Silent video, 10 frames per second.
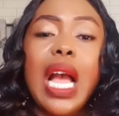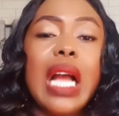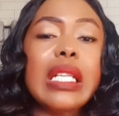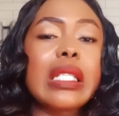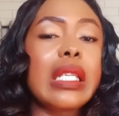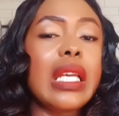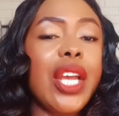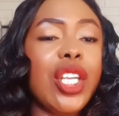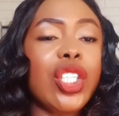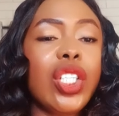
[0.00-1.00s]

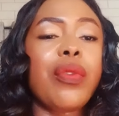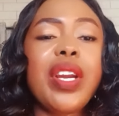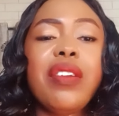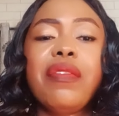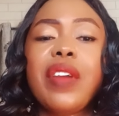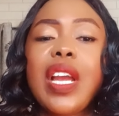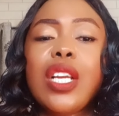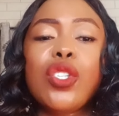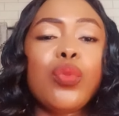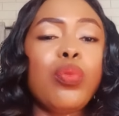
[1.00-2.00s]
anti-aging, wind
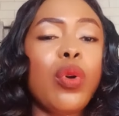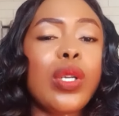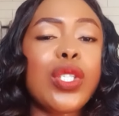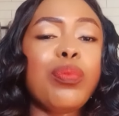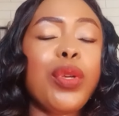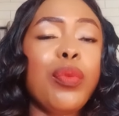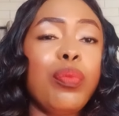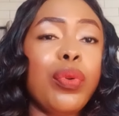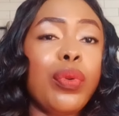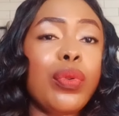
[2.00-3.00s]
vein, spots,
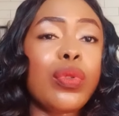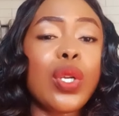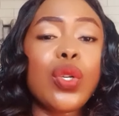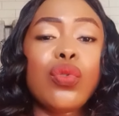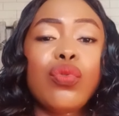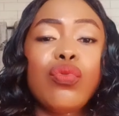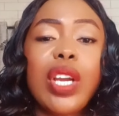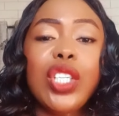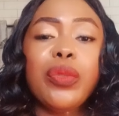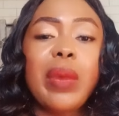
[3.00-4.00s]
pimples,
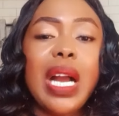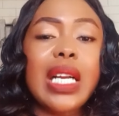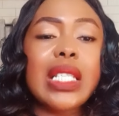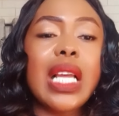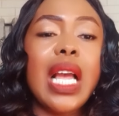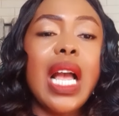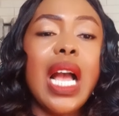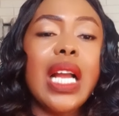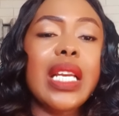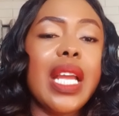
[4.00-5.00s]
stretch marks,
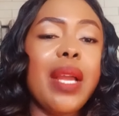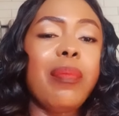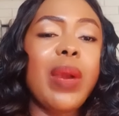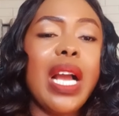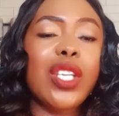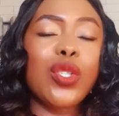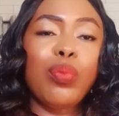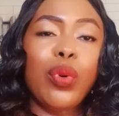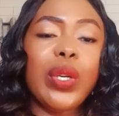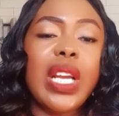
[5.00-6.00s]
and a black
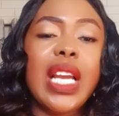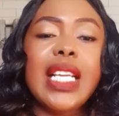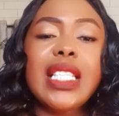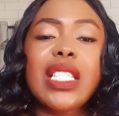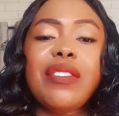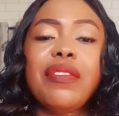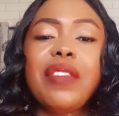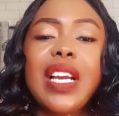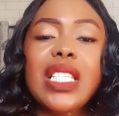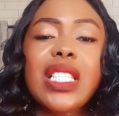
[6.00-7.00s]
spot. It is
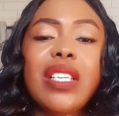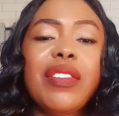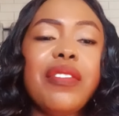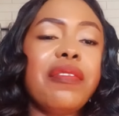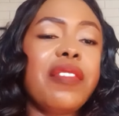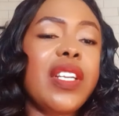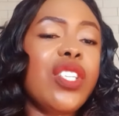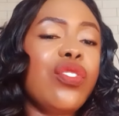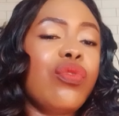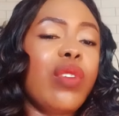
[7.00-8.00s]
effective in
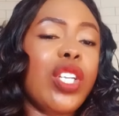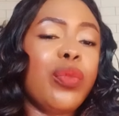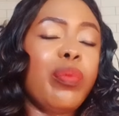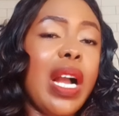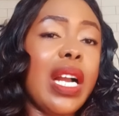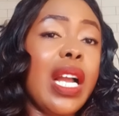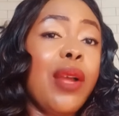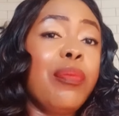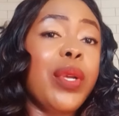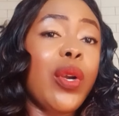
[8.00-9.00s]
fading stretch mark
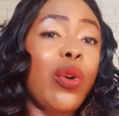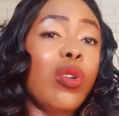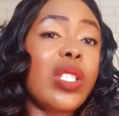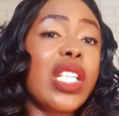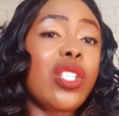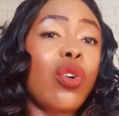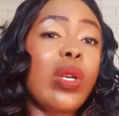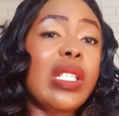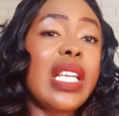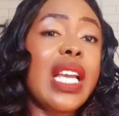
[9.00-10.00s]
because it
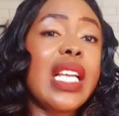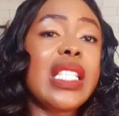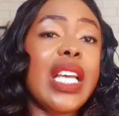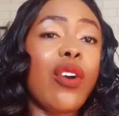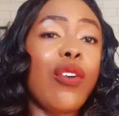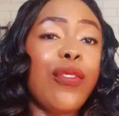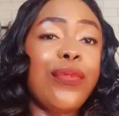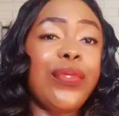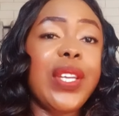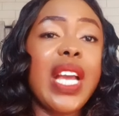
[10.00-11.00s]
contains a
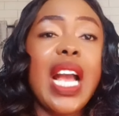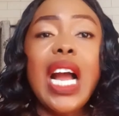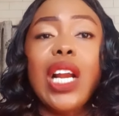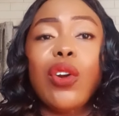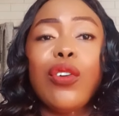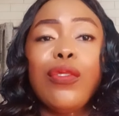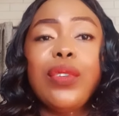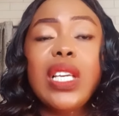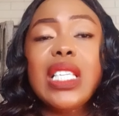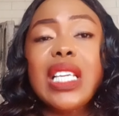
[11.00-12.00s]
coffee, and
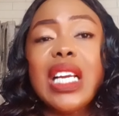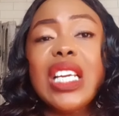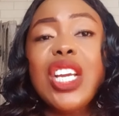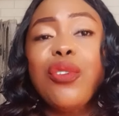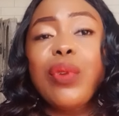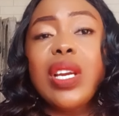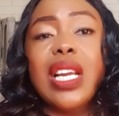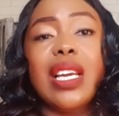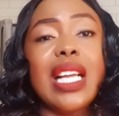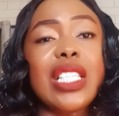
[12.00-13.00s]
coffee is an
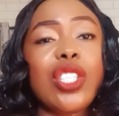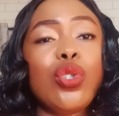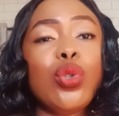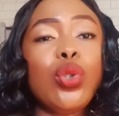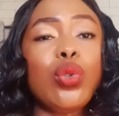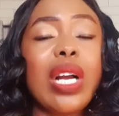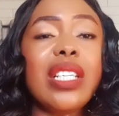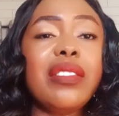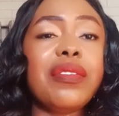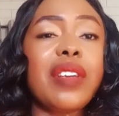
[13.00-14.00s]
ingredient that is
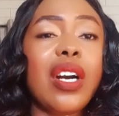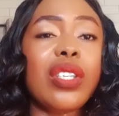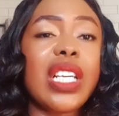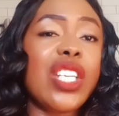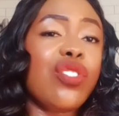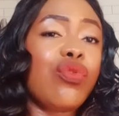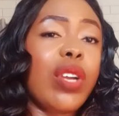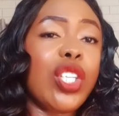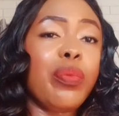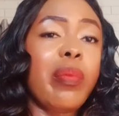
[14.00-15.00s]
usually found in
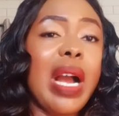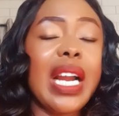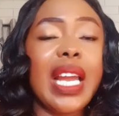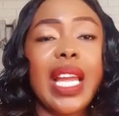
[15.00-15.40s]
stretch mark